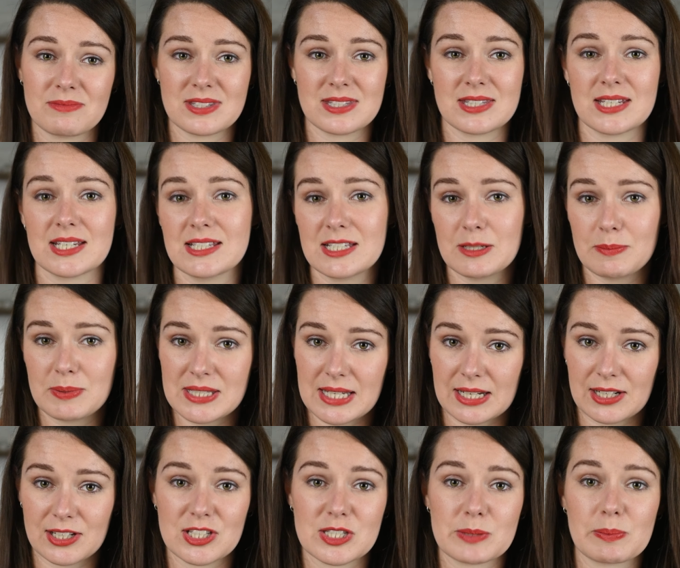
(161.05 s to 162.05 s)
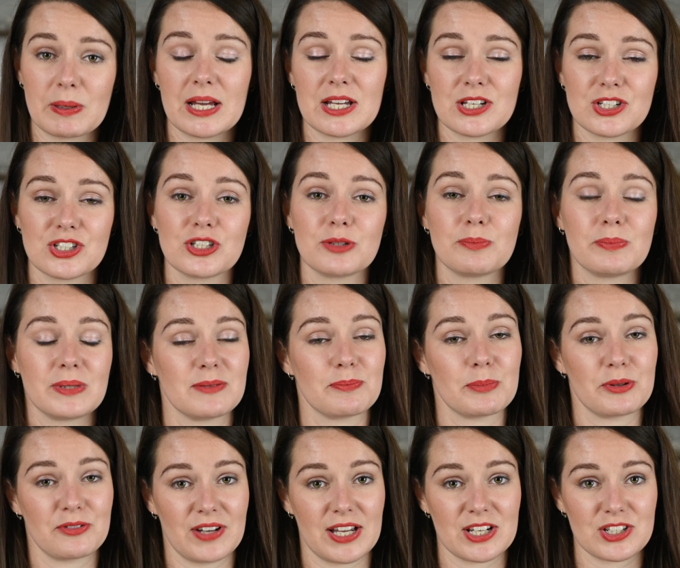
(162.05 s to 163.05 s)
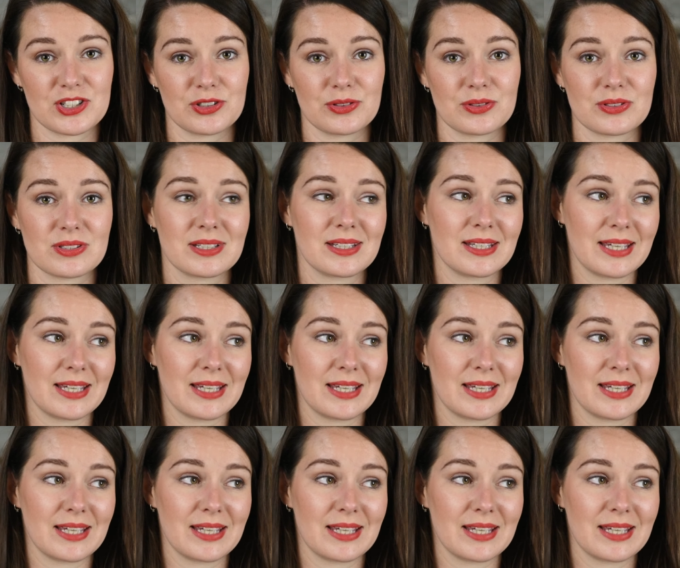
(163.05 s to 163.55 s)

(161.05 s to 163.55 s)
60% of your suppliers should be professionals.